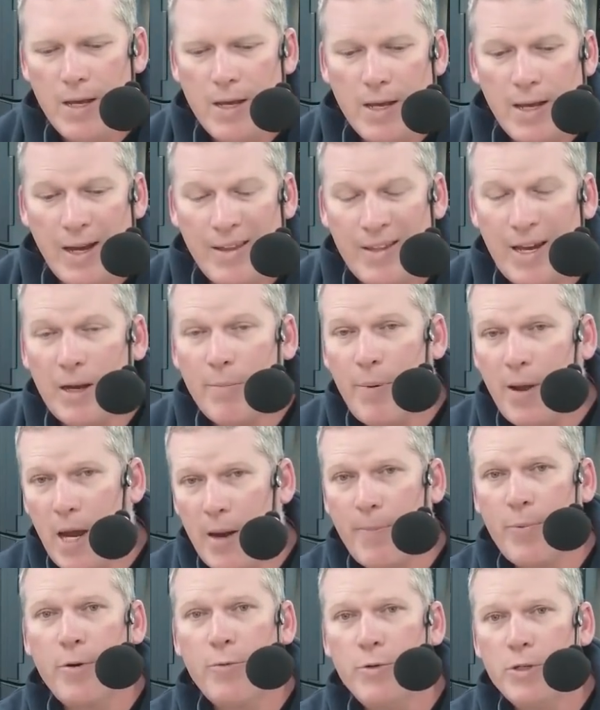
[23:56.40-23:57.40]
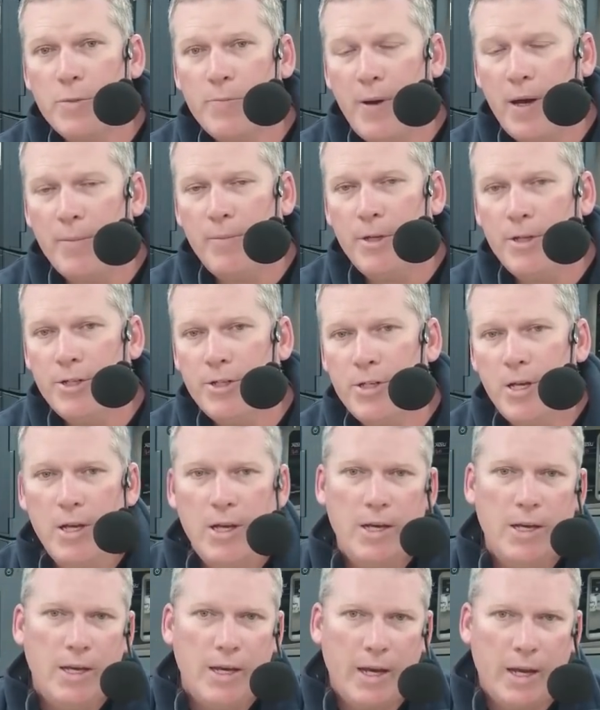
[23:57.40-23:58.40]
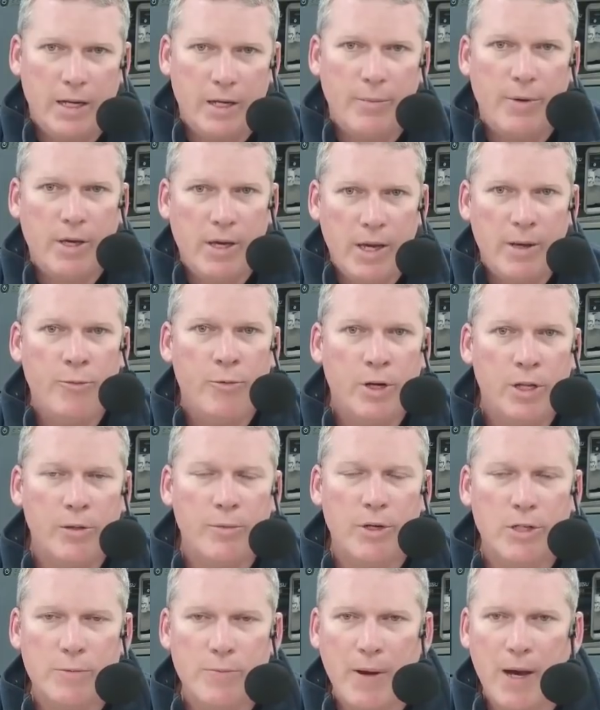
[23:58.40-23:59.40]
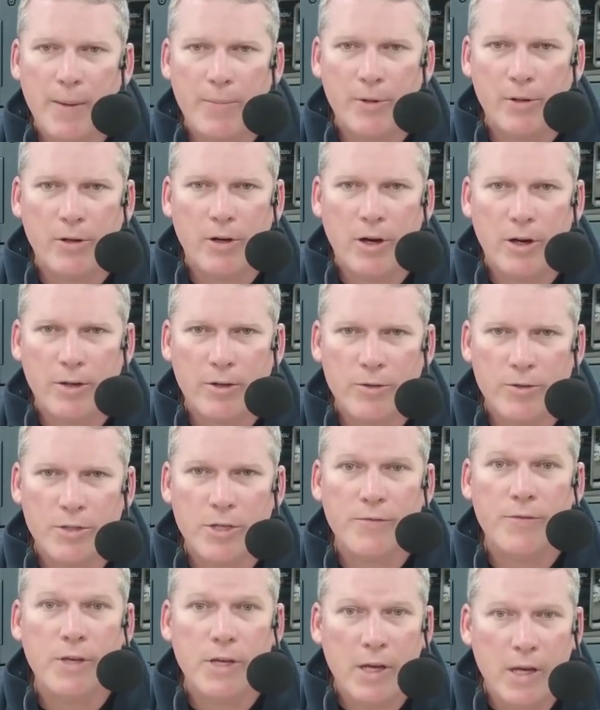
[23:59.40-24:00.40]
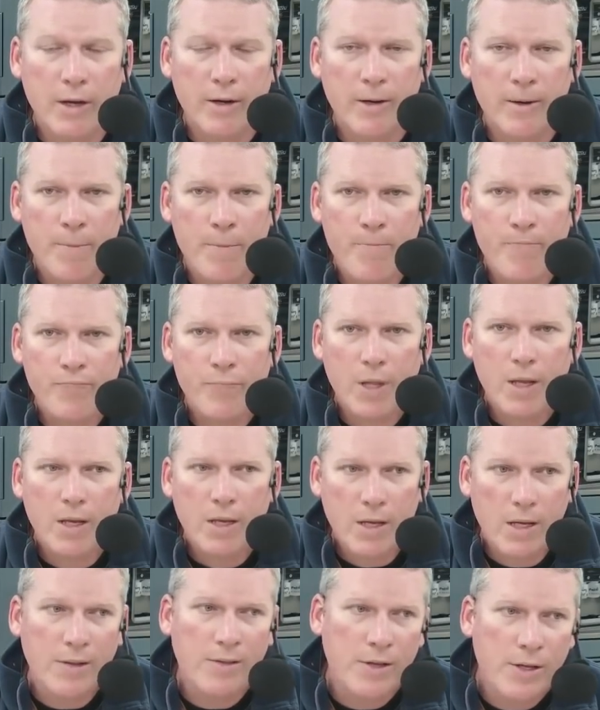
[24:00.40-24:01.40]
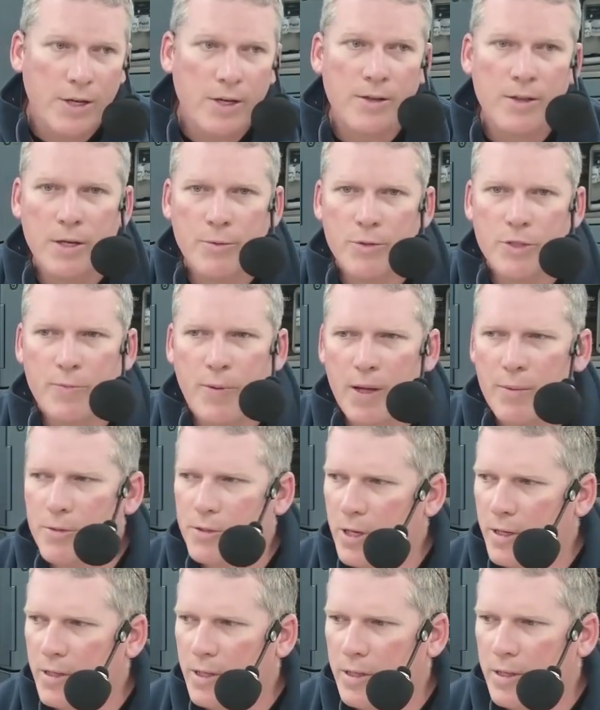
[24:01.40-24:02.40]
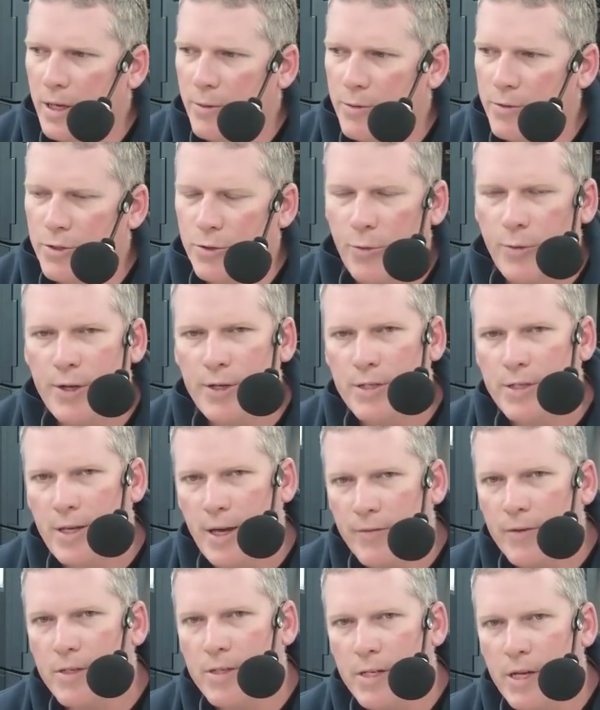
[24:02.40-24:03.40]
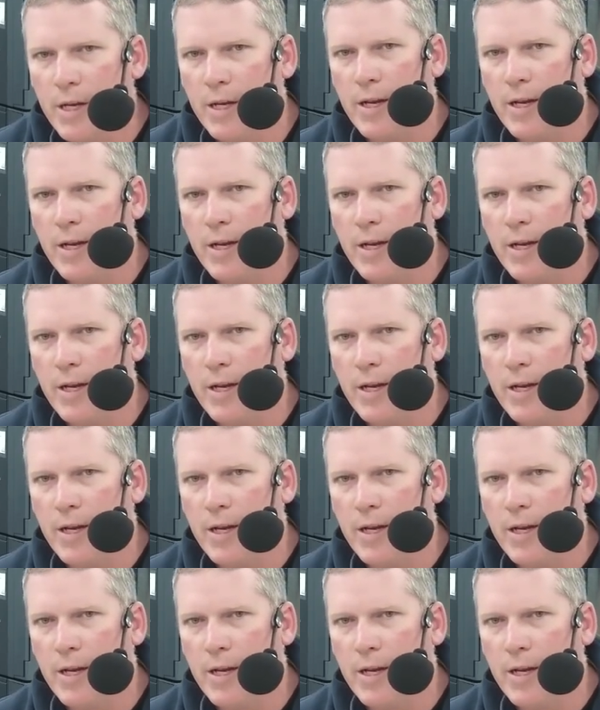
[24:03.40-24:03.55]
And that paper was published, and it became one of the most popular articles of the year in the year that it was published. I think that was 2017,